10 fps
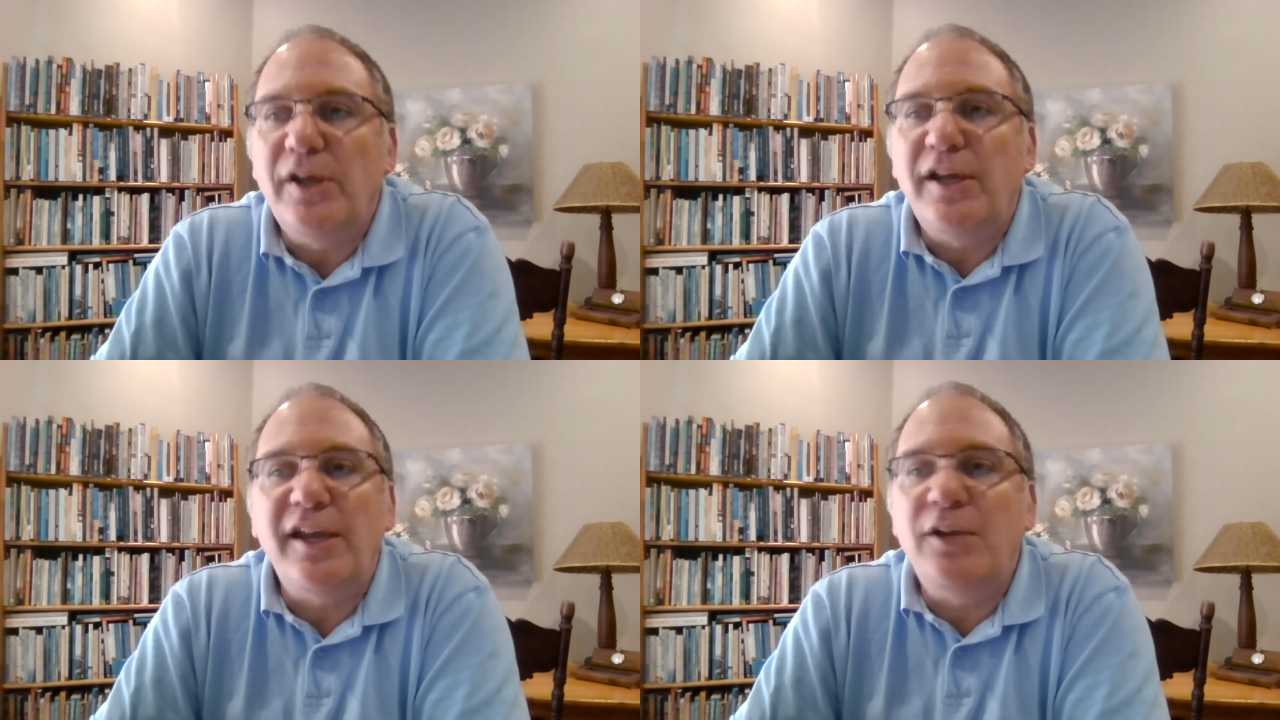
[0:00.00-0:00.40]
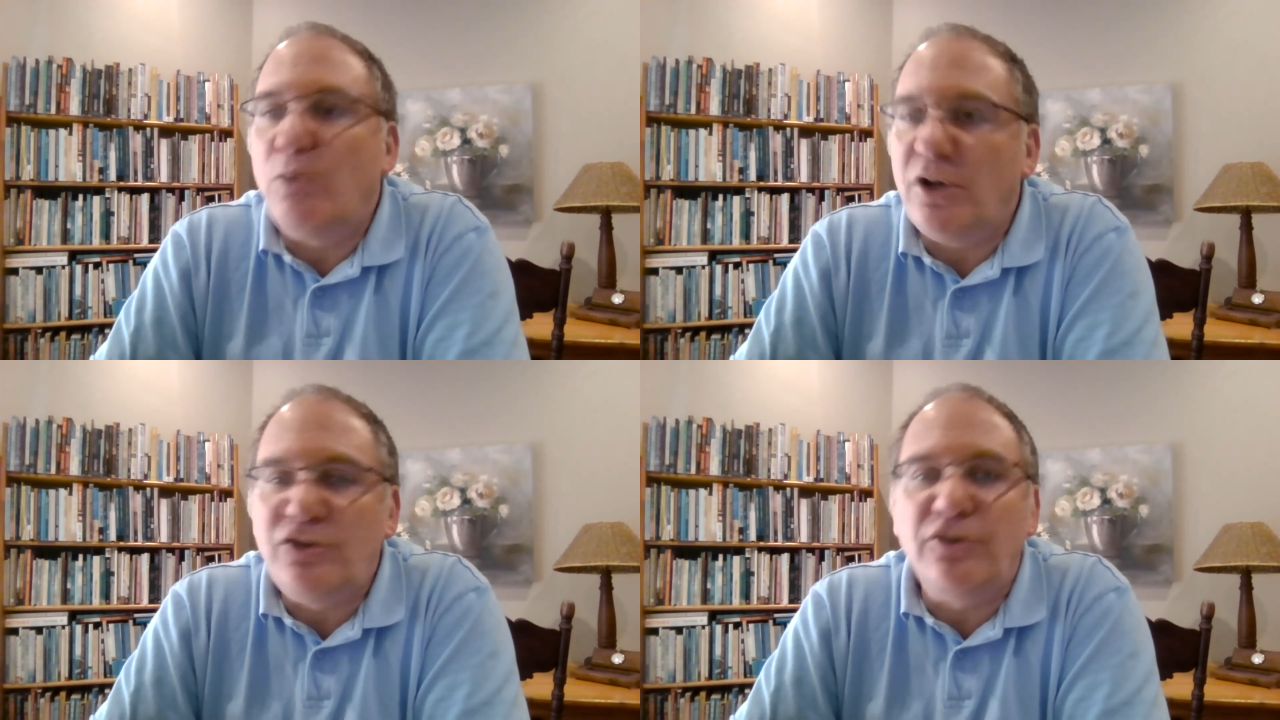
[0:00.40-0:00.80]
in
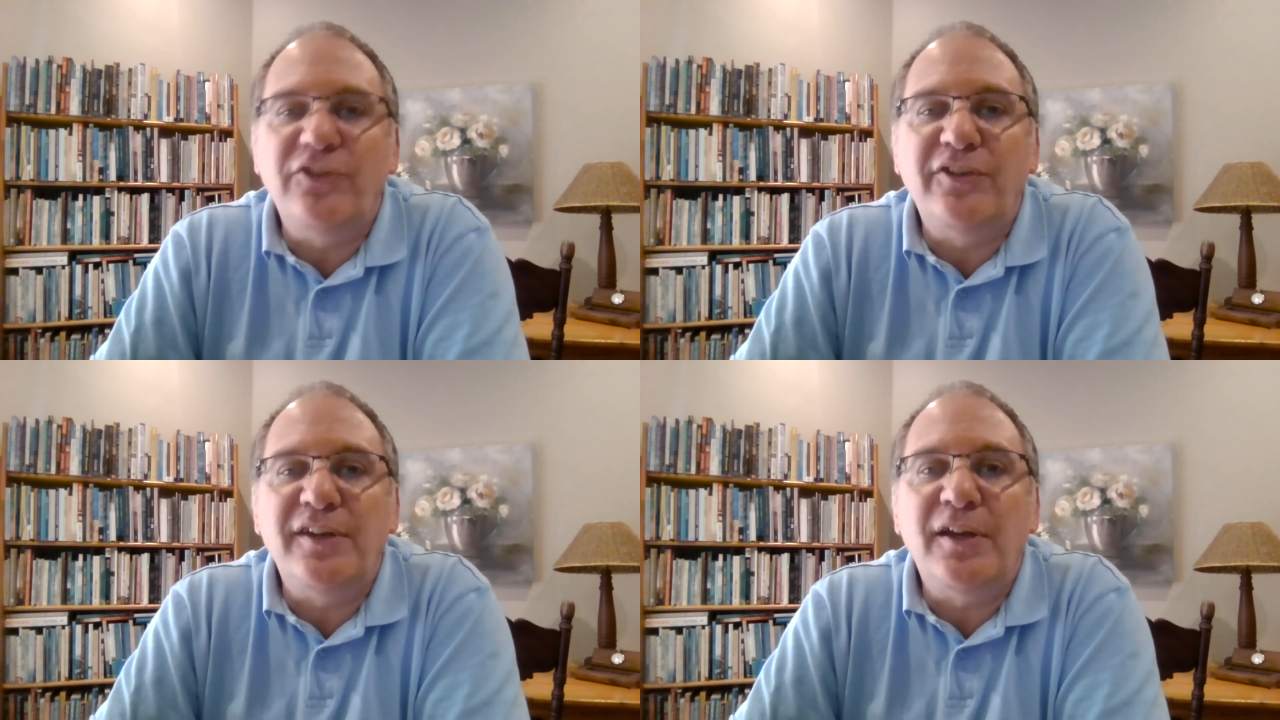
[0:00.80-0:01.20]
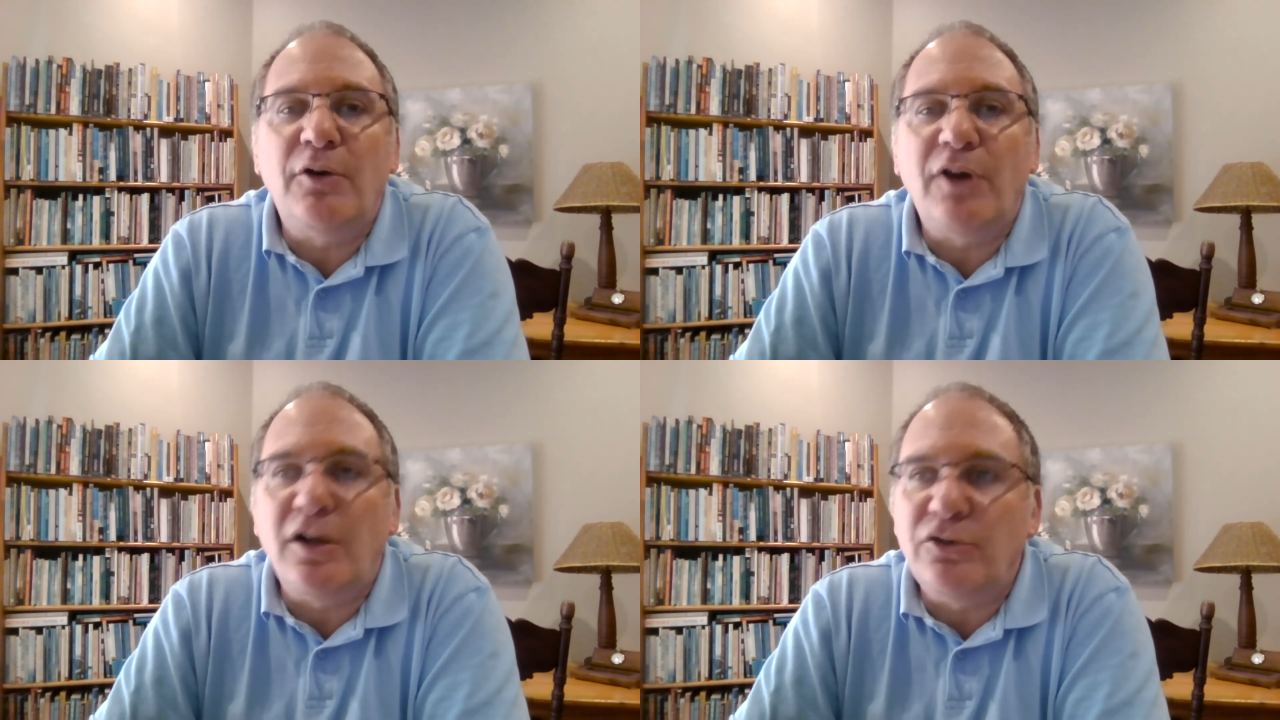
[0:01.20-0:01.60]
what you're seeing
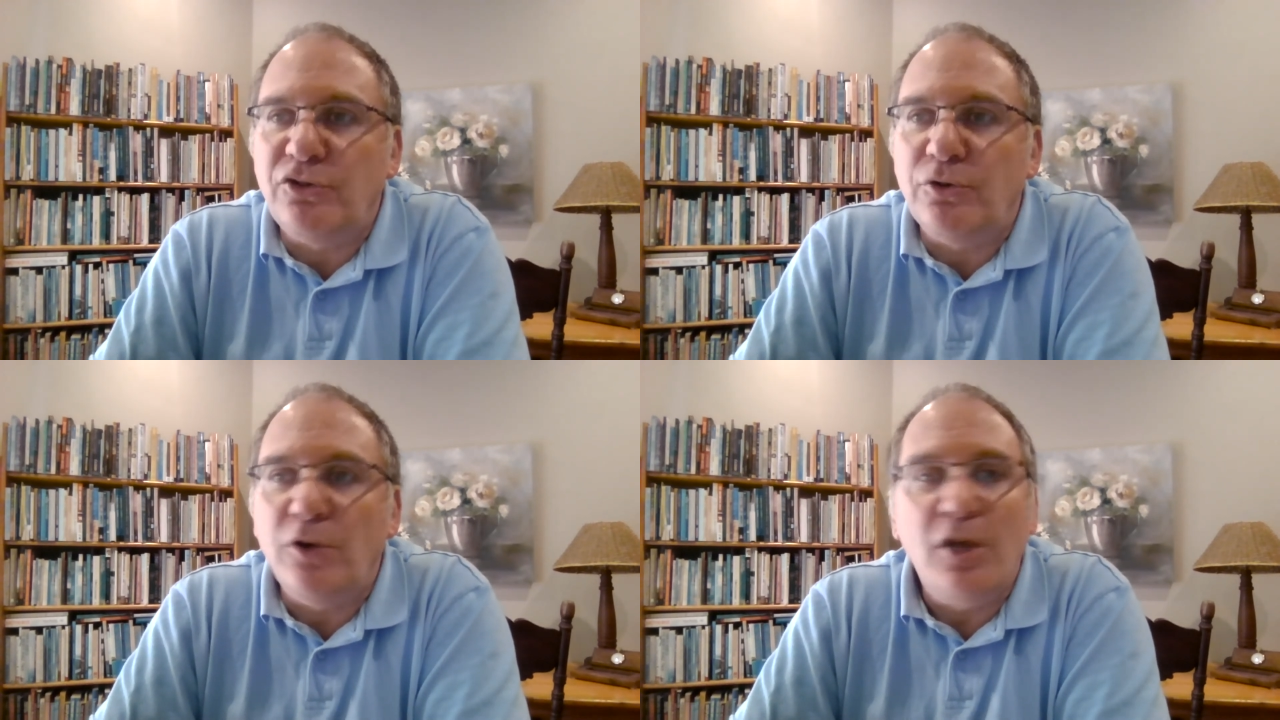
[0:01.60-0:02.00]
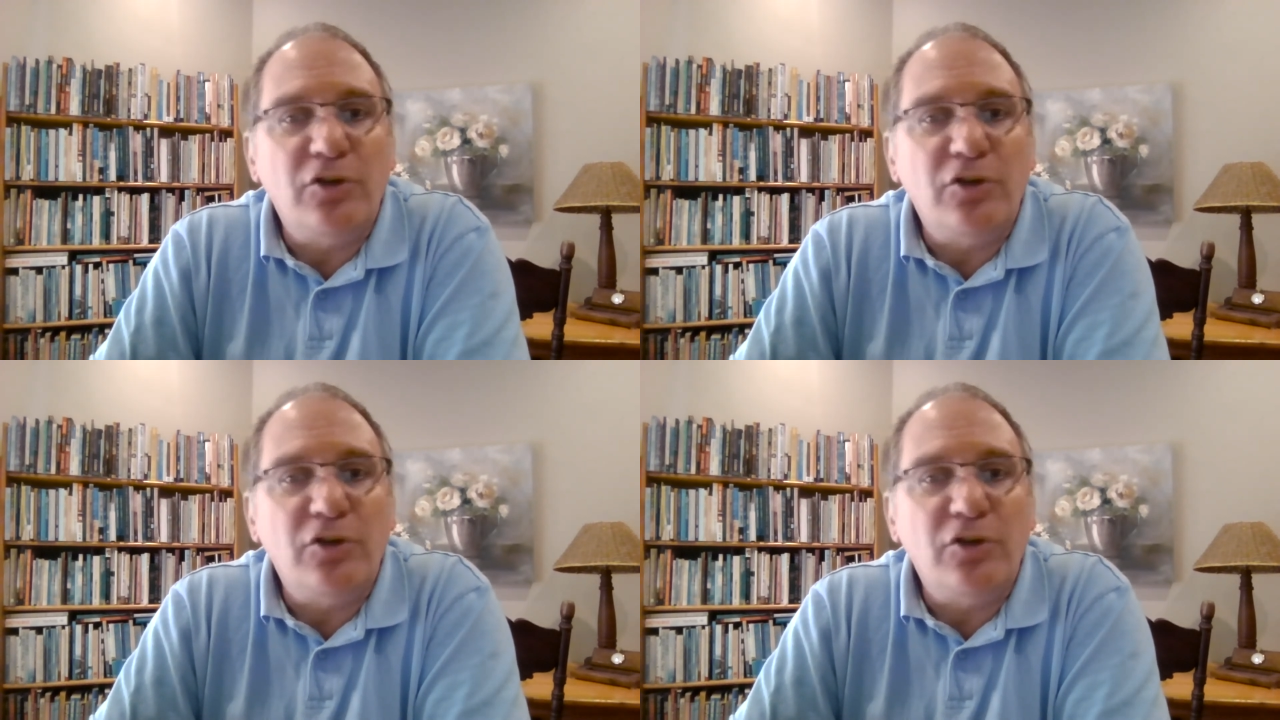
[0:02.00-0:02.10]
around you.